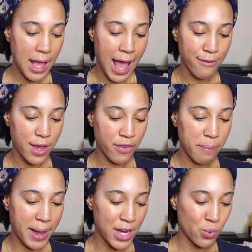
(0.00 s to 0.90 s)
Have you ever
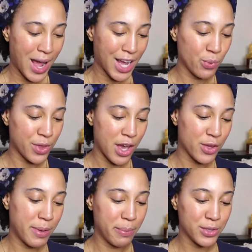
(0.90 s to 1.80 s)
bandwagoned with other
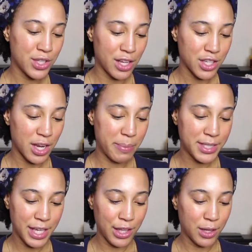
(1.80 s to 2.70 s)
people's thoughts on a
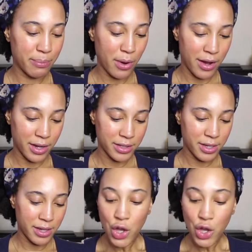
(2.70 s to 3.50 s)
particular product?